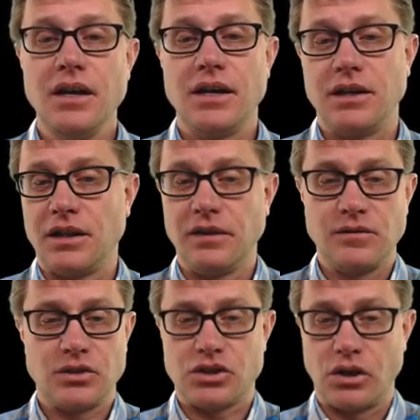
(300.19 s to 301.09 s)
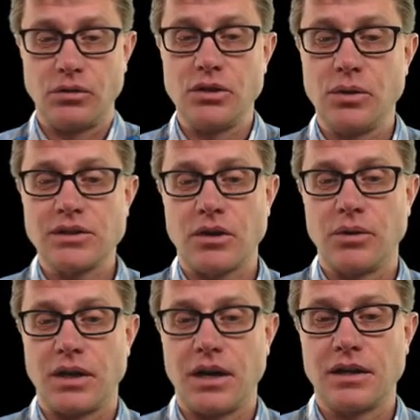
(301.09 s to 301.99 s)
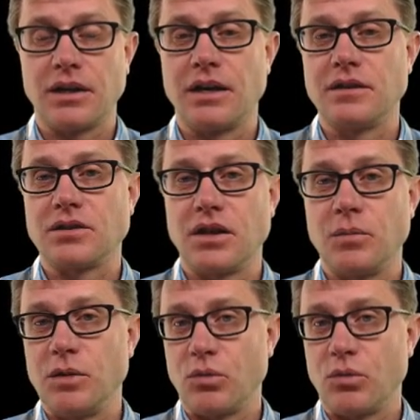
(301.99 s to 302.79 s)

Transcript: and it'll show you what's going on. Again, there's going to be